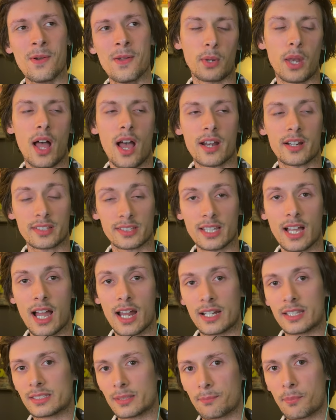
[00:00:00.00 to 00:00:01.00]
Plot
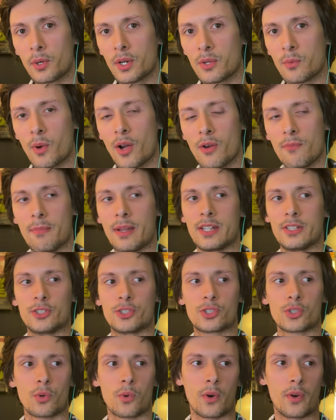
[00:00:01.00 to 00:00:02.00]
aside, it's a pretty well-made
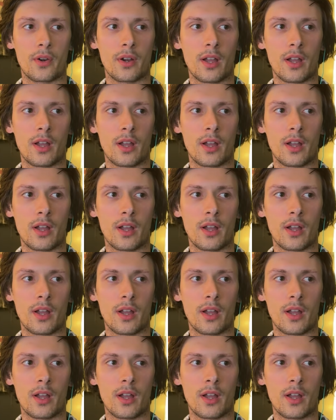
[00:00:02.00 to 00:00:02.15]
short.